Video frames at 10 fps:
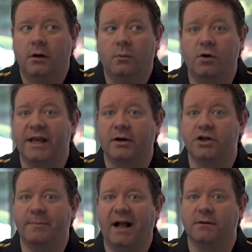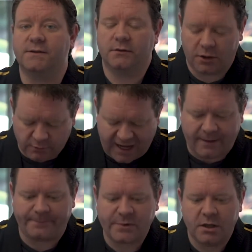We'll get our new belt.
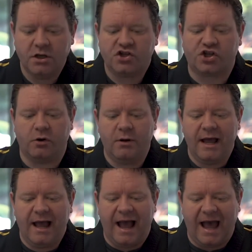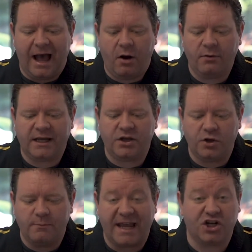Okay, so how can
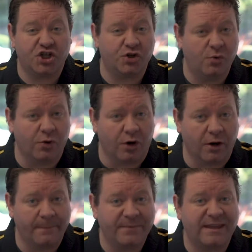you make sure